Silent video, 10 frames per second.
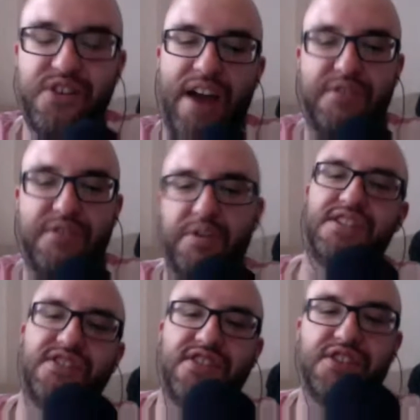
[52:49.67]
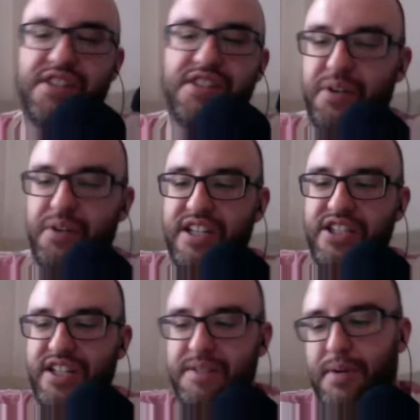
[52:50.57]
So after we just insulted your
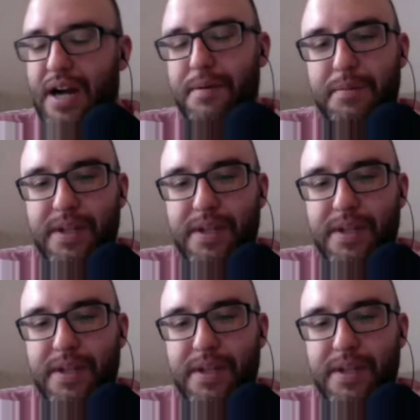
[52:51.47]
religion, probably